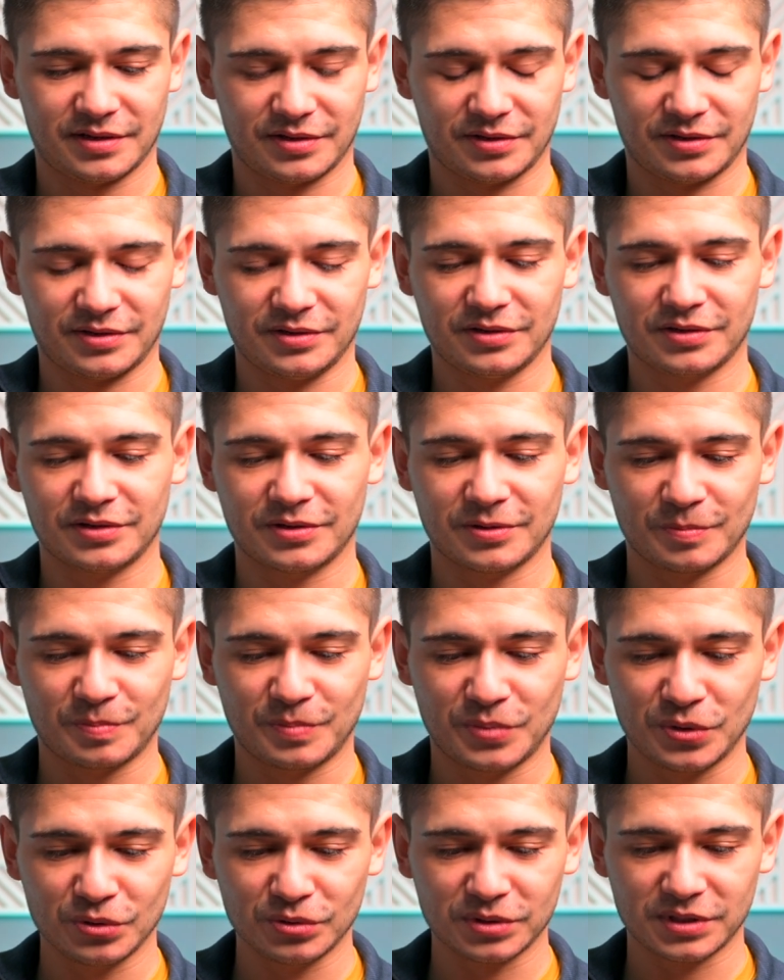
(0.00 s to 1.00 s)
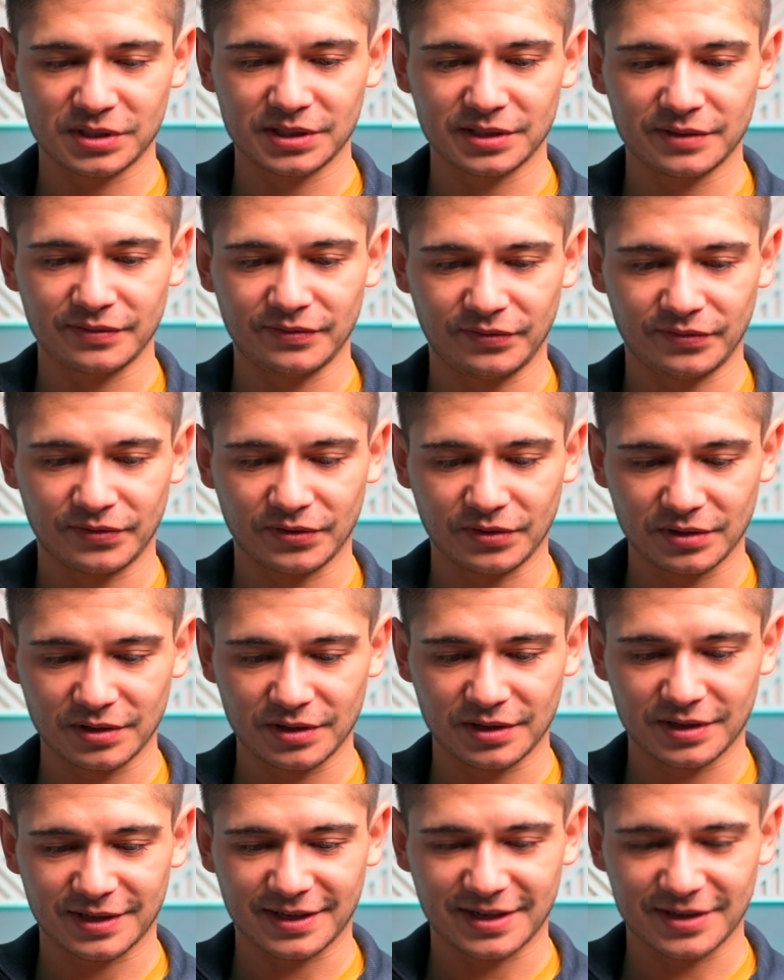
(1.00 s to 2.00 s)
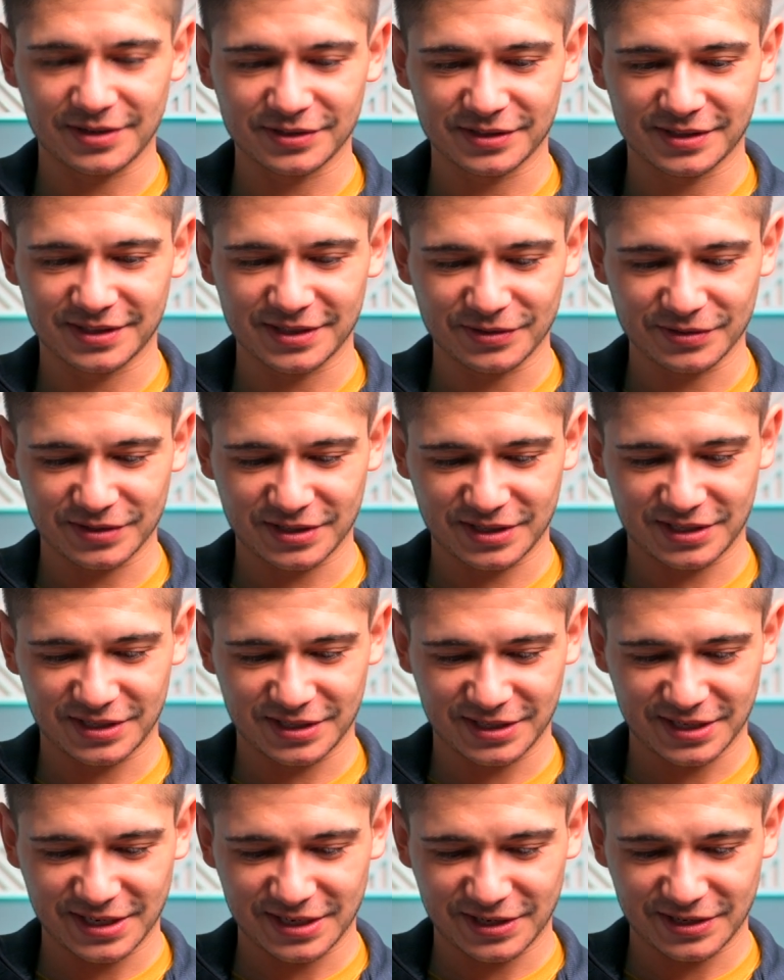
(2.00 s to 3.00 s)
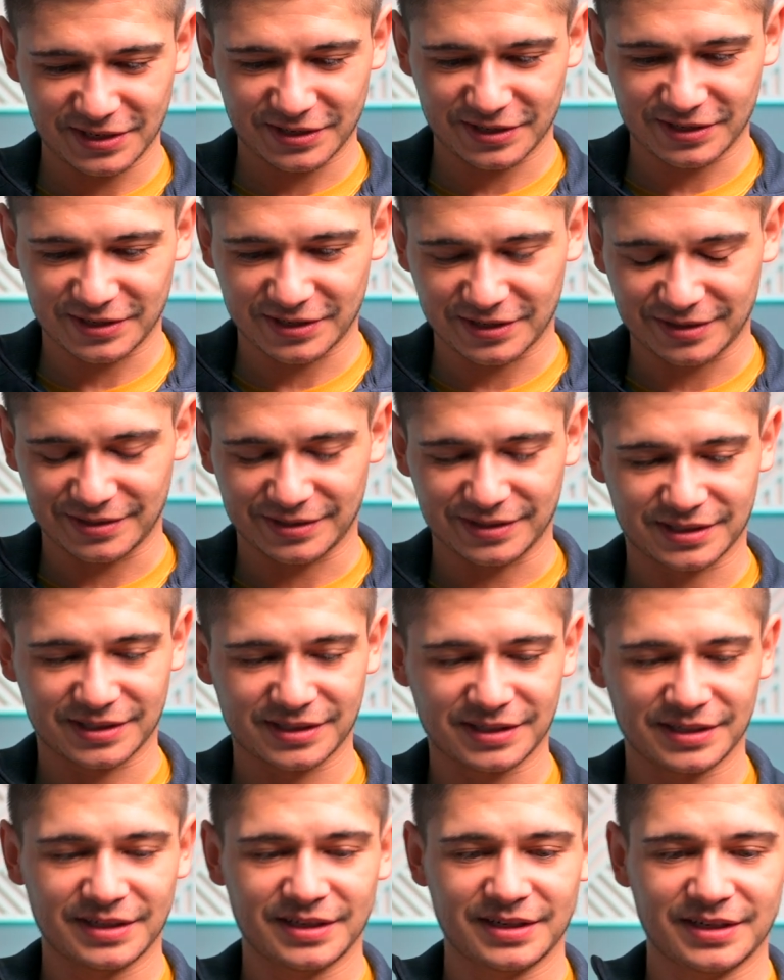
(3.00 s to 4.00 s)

Oh, beautiful. Oh, so cute.